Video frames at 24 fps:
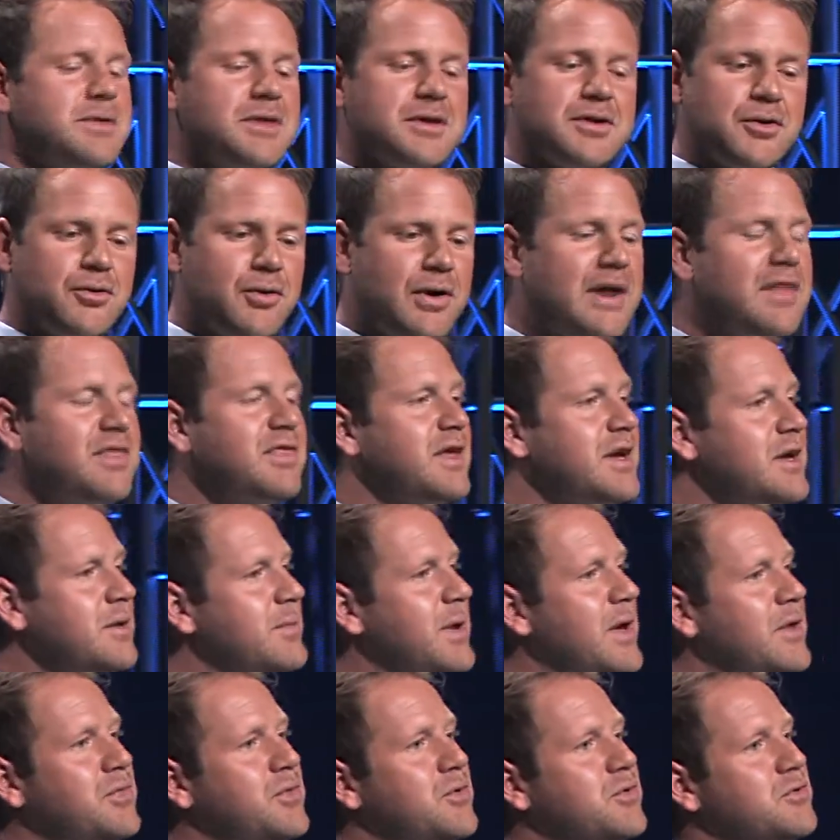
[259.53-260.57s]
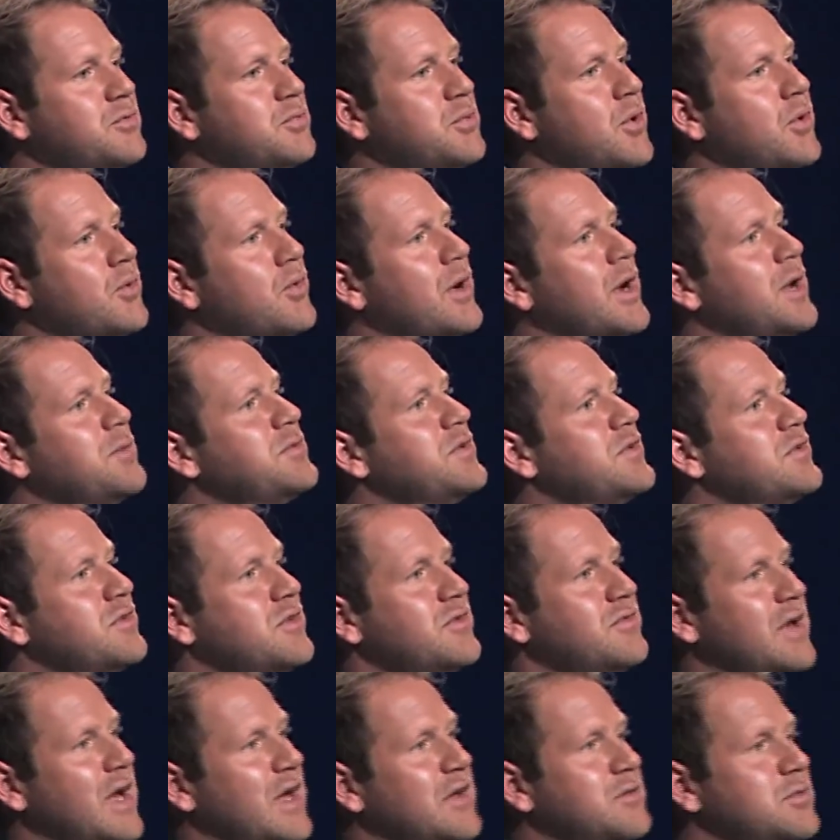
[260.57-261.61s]
The great thing about those programs is
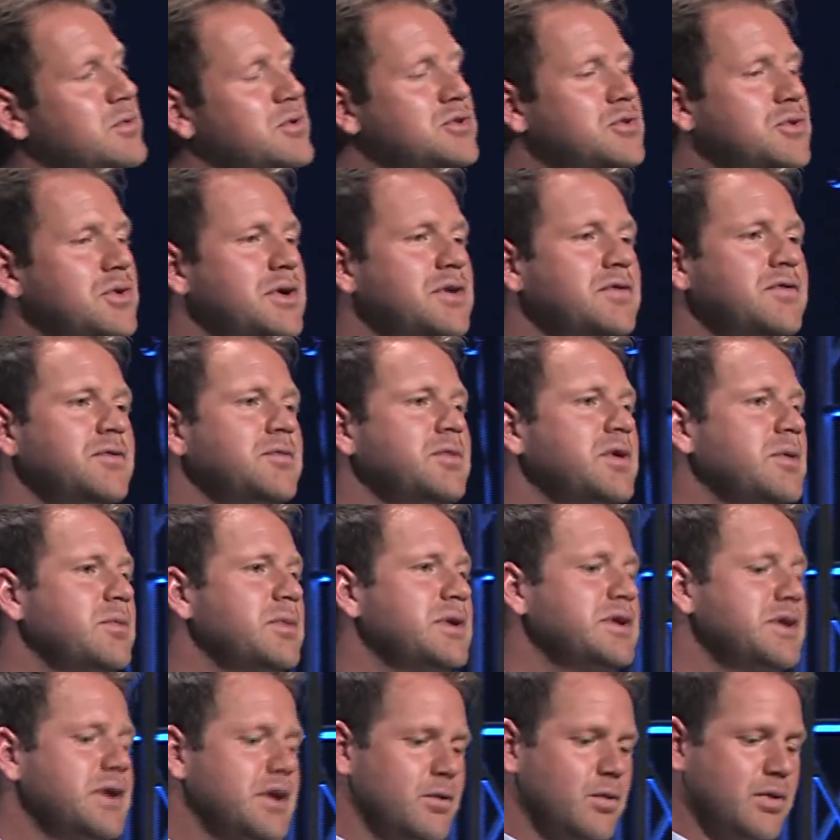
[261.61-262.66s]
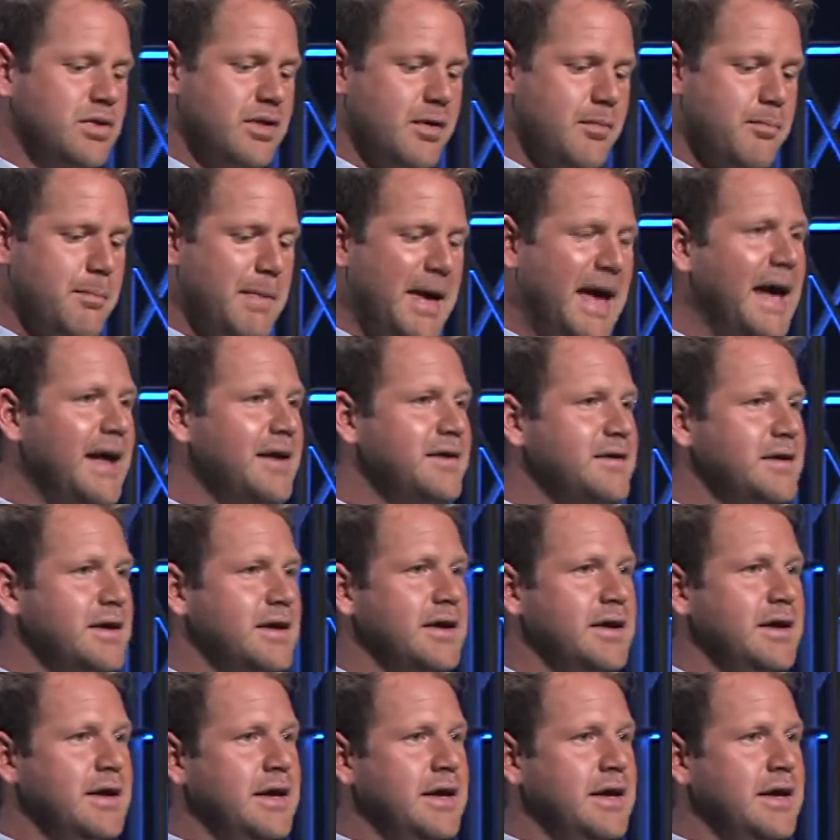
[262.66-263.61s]
the vast majority of them can be done with a mat